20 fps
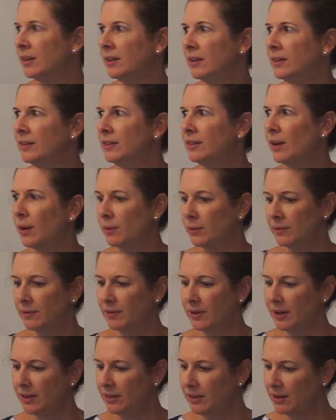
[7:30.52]
So
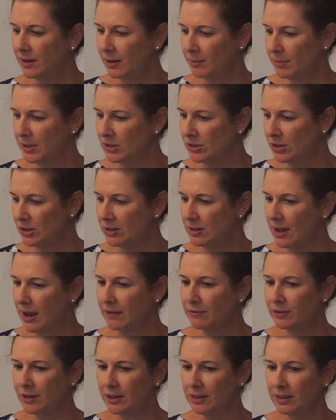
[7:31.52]
I think I mentioned
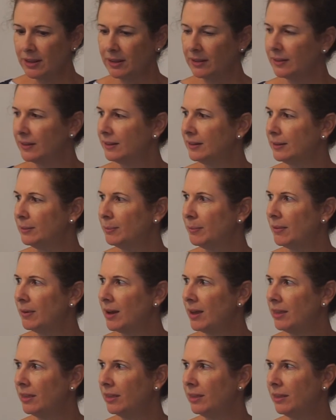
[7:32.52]
everything this
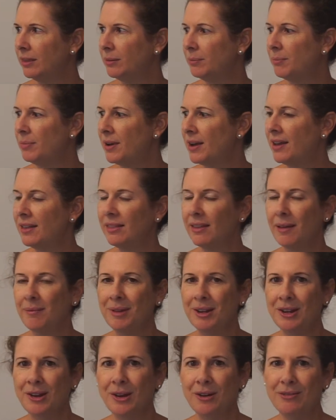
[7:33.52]
month, but let
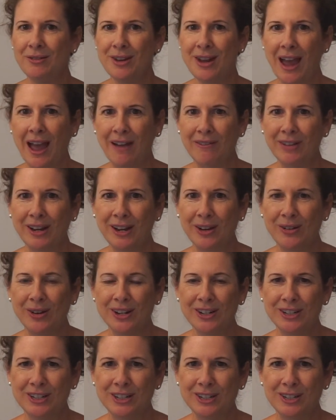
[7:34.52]
me know if you have any
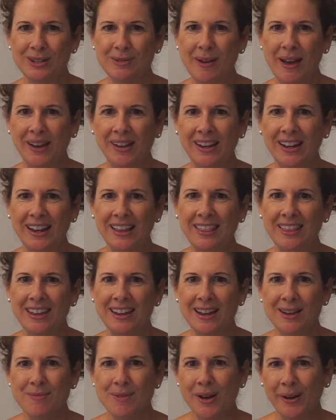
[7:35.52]
questions about
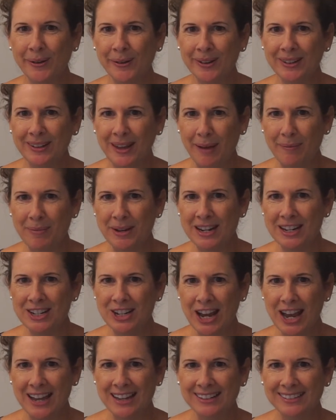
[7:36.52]
anything. I'm always happy to
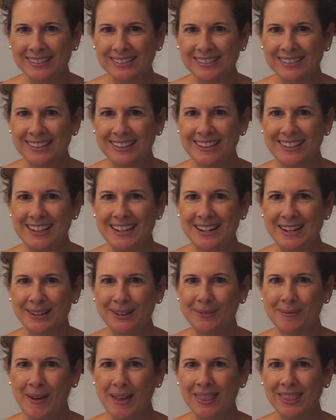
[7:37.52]
chat. See you
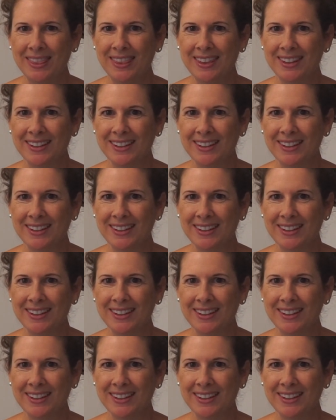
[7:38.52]
next month.